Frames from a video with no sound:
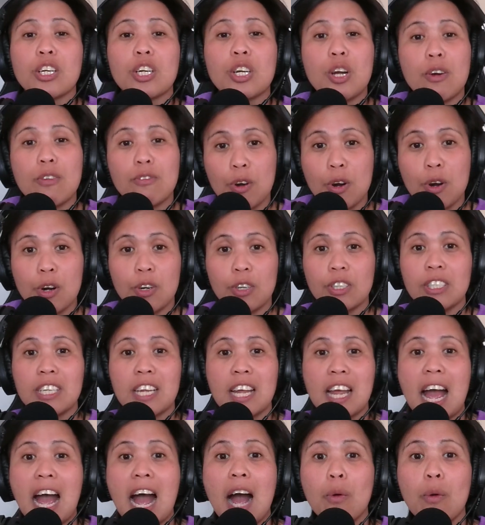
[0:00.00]
govern
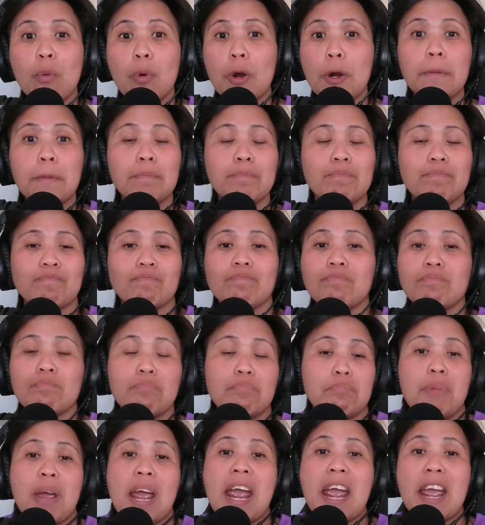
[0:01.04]
our
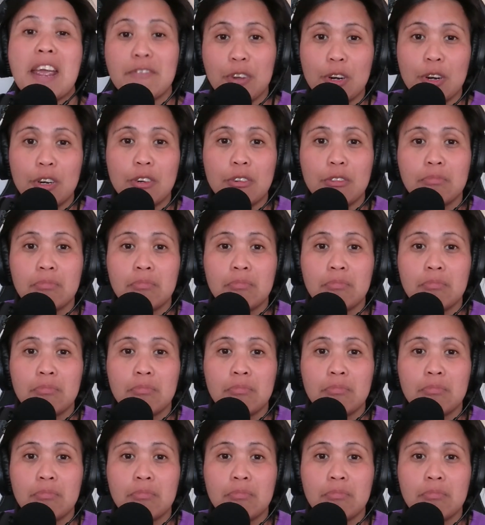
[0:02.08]
behavior,